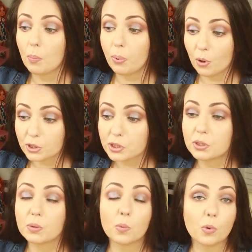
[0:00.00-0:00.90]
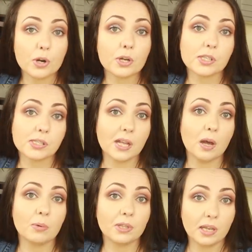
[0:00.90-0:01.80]
post works
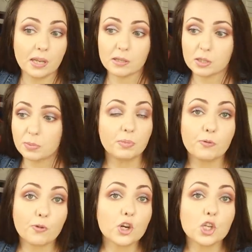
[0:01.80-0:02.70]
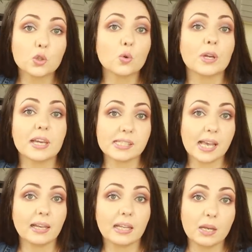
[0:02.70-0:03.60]
nowadays. Before it took
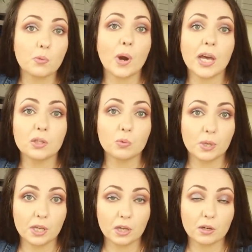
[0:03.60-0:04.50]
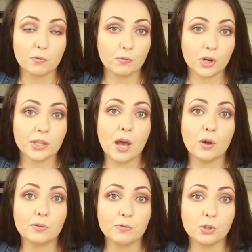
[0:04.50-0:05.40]
exactly one week for an
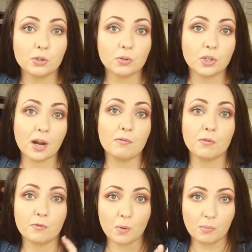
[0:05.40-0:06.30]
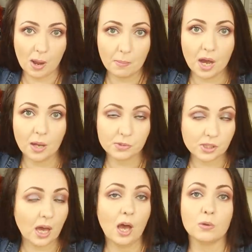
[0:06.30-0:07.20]
outfit to travel from my
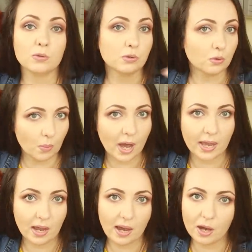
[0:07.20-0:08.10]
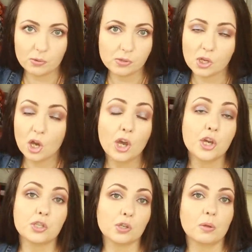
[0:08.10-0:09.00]
mom's house to my house.
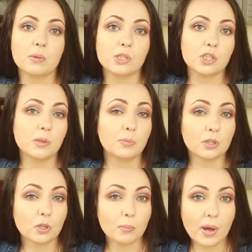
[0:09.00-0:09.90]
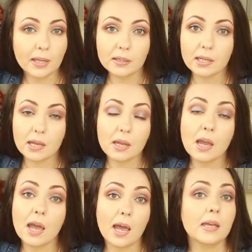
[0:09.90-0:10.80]
She always shipped it on Monday
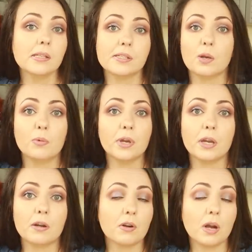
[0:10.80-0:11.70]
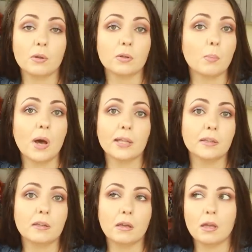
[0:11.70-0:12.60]
and somewhere around
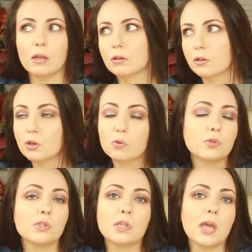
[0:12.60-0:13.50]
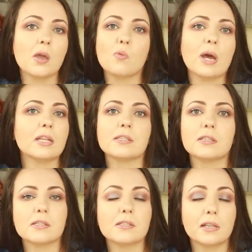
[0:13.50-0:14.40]
Monday, Tuesday,
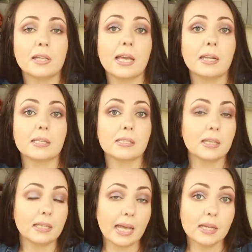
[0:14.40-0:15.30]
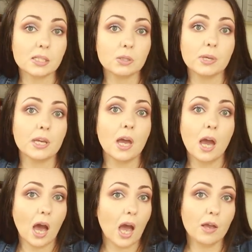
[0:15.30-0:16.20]
Wednesday is the latest the next week
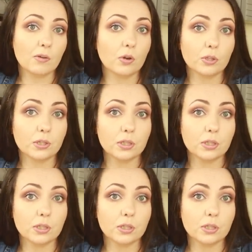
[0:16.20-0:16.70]
I got